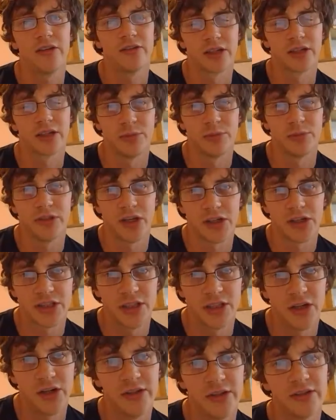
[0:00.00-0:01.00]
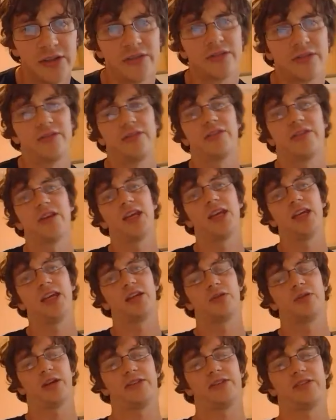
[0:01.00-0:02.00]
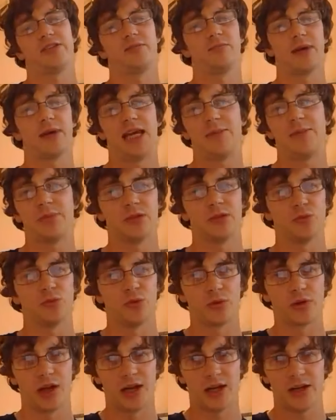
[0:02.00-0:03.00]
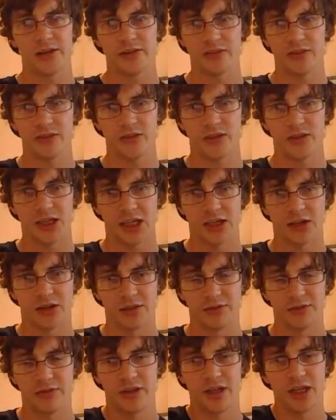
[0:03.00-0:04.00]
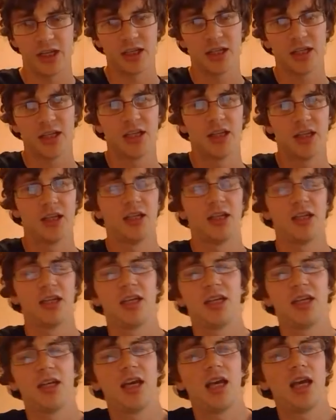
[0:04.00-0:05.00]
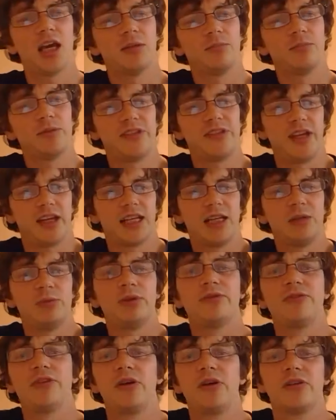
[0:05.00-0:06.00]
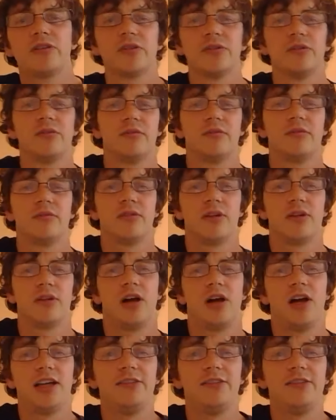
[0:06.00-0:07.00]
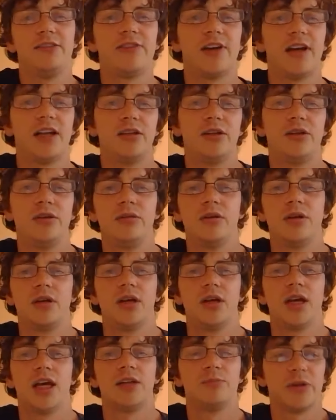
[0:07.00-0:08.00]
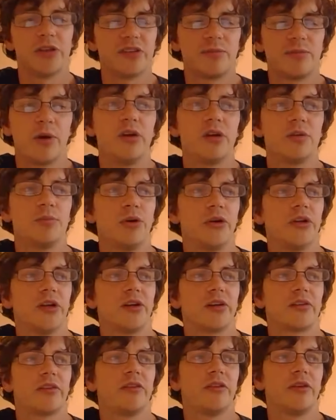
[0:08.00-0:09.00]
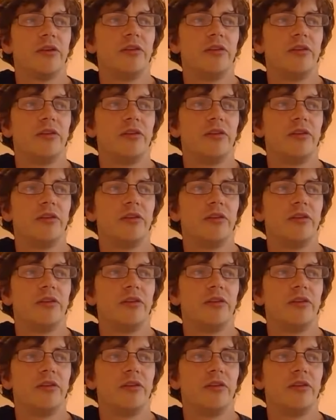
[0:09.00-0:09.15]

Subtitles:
a production line that's, say, creating paper or glass, that kind of thing. And particularly we focus on high value and bespoke products. So